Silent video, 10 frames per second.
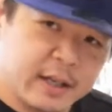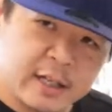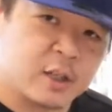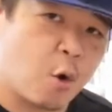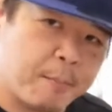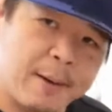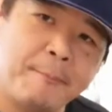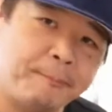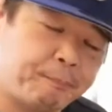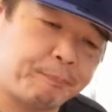it's open.
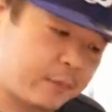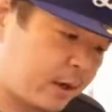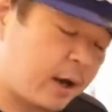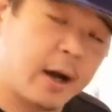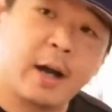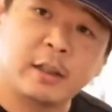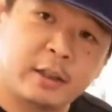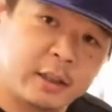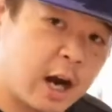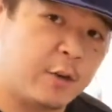
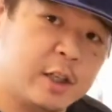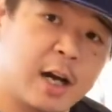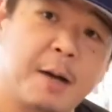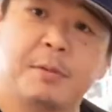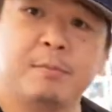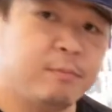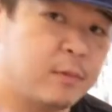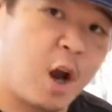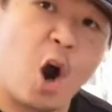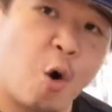Coffee shops,
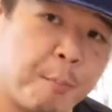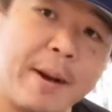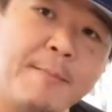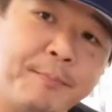open.